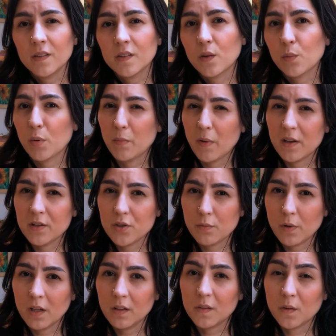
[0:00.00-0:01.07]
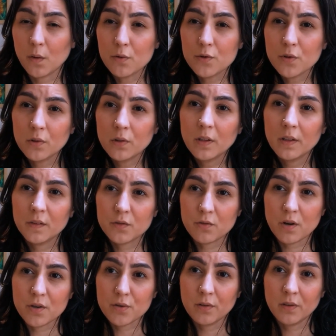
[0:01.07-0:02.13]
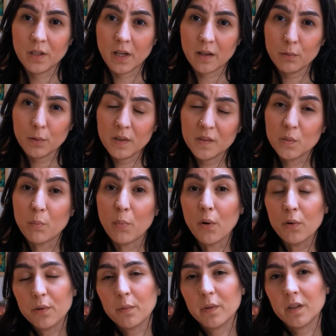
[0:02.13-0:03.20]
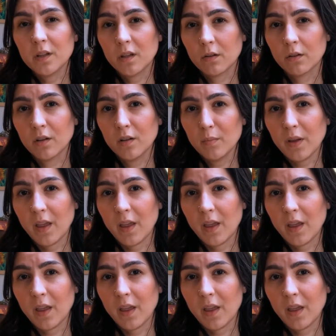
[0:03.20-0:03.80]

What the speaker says: that perpetuate social and structural inequities both within Europe